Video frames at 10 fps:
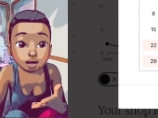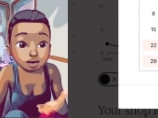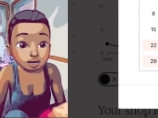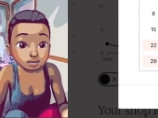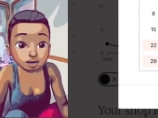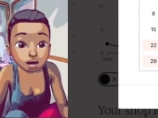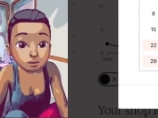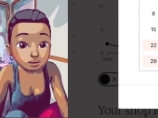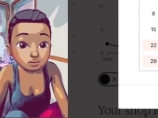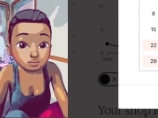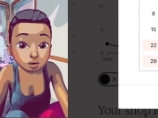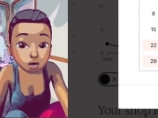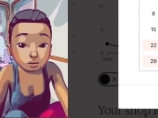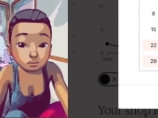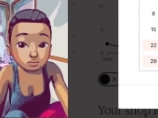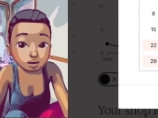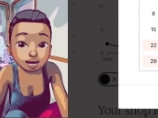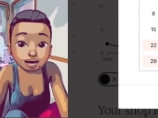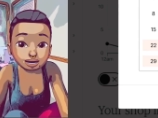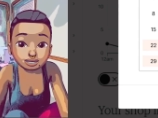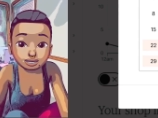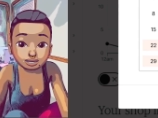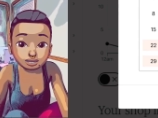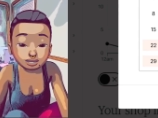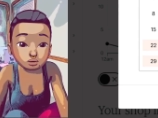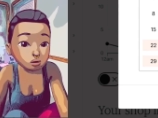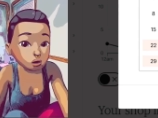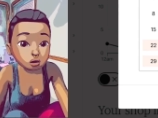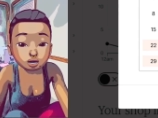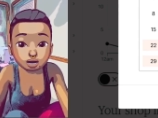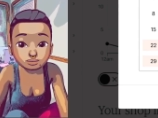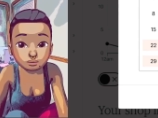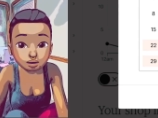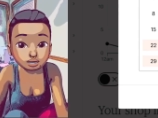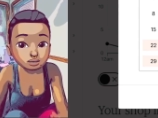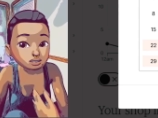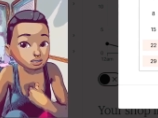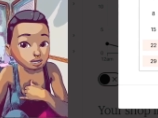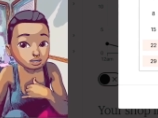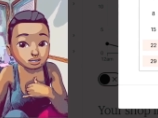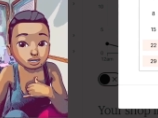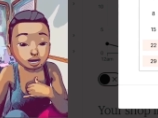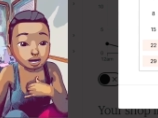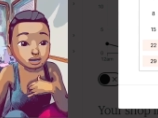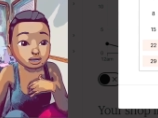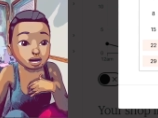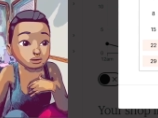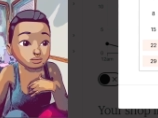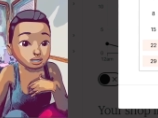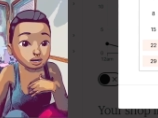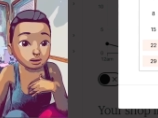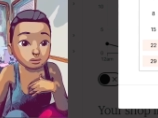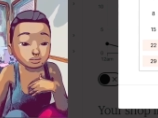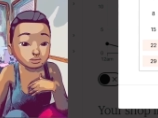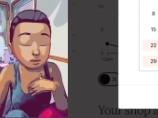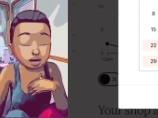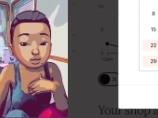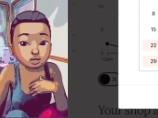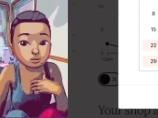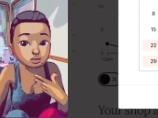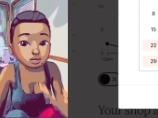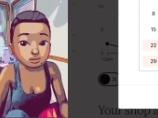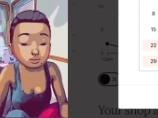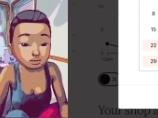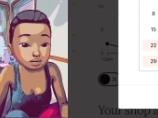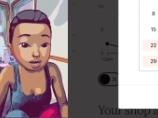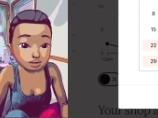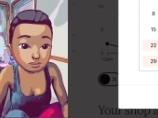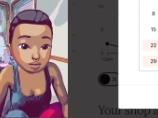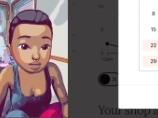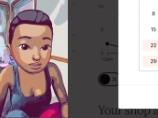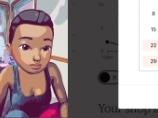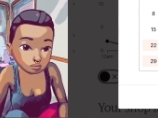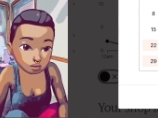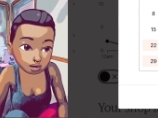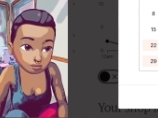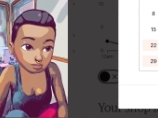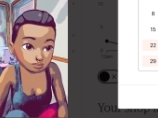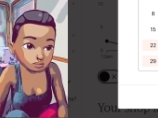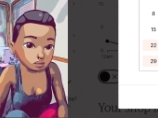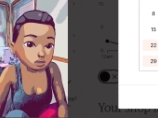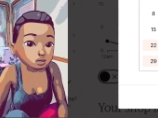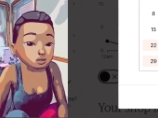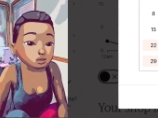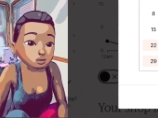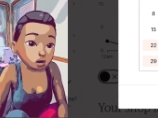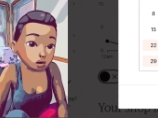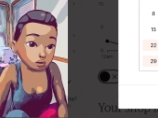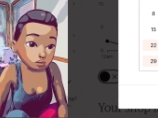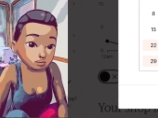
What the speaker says: it's coming from Etsy, all organic from Etsy. It's not really coming from my channel because I don't really have many subscribers. So